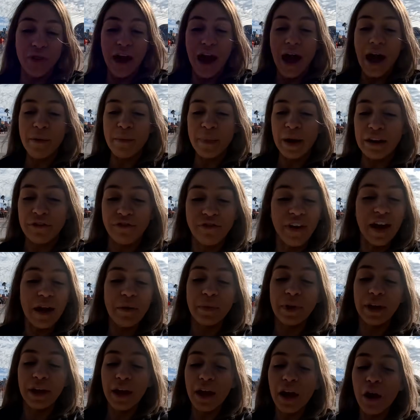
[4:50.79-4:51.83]
that my
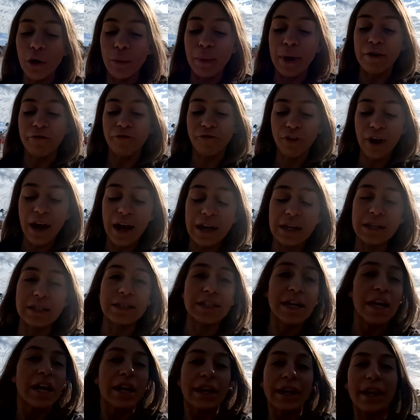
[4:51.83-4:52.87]
family or my friends